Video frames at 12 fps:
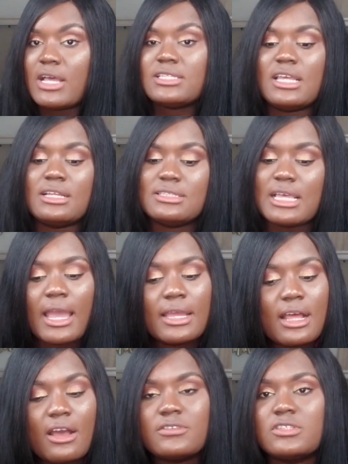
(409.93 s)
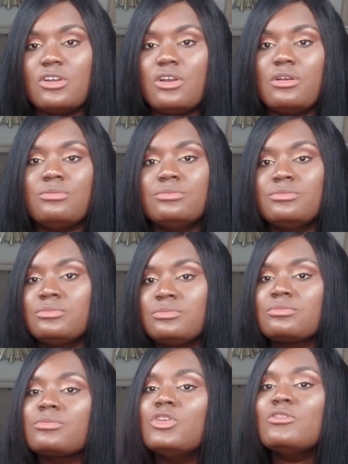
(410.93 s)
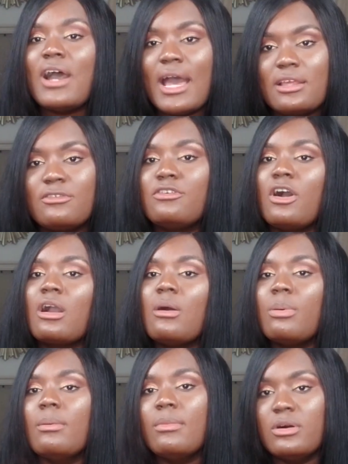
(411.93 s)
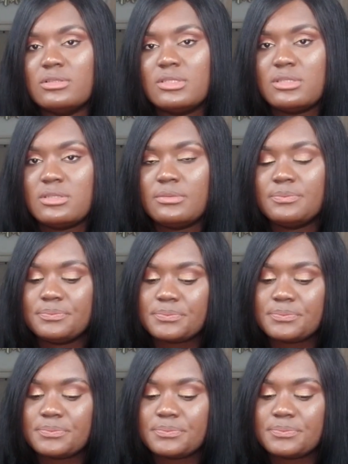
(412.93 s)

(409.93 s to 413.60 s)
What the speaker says: I say dye it after you've had it for a couple months.